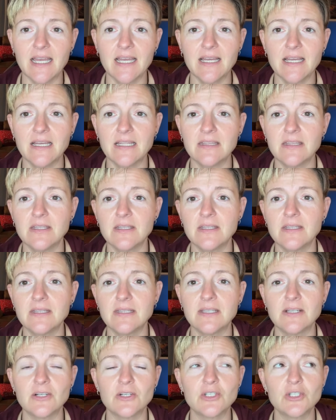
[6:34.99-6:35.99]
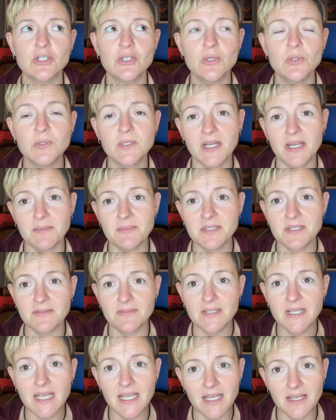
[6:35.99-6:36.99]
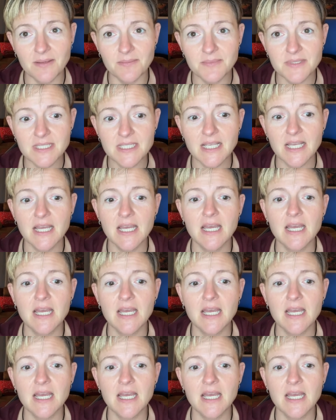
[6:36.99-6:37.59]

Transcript: And there's two types of names,